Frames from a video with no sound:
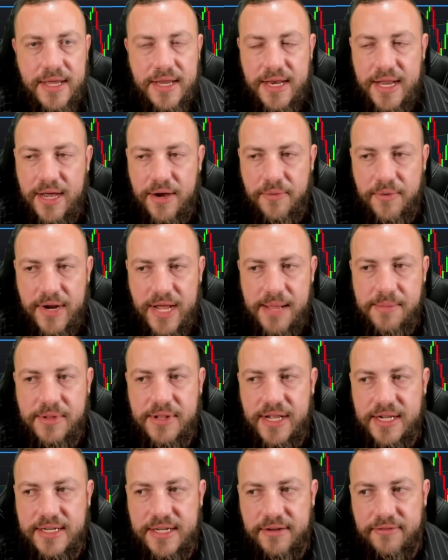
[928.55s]
Now, when I'm
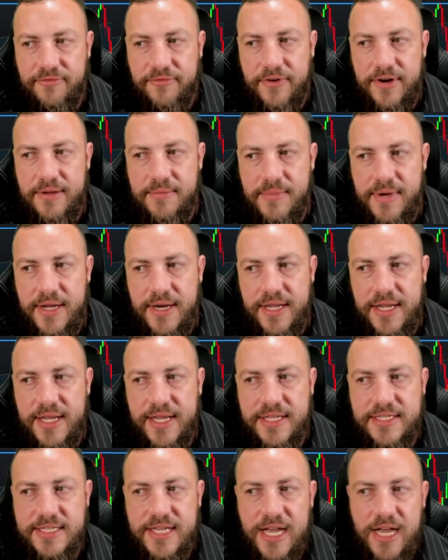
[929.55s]
collecting free money,
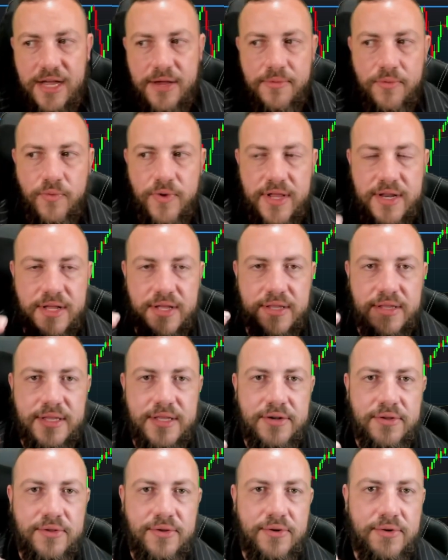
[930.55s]
it's I win a
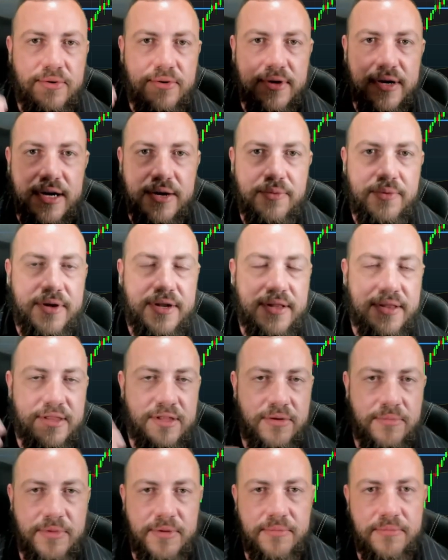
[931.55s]
little or I win a
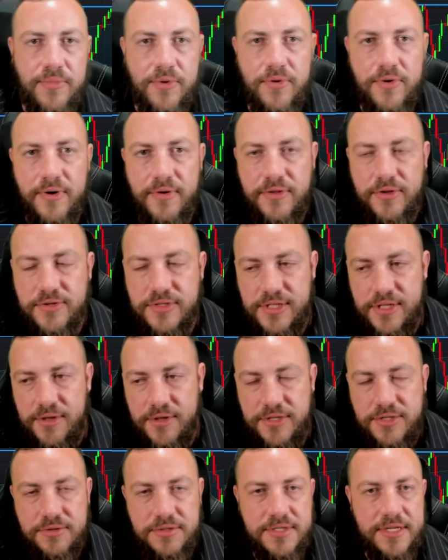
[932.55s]
little bit more. Those are the
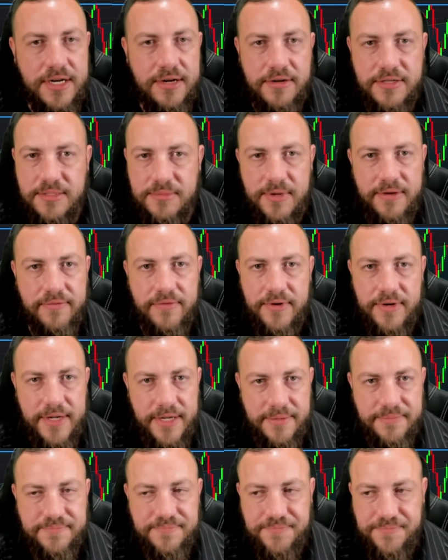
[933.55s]
only two scenarios I'm ever
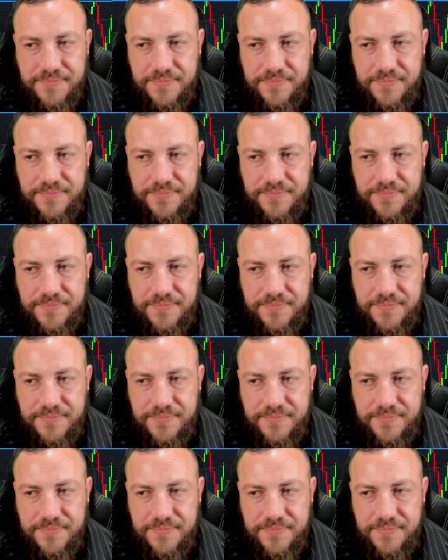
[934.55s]
in.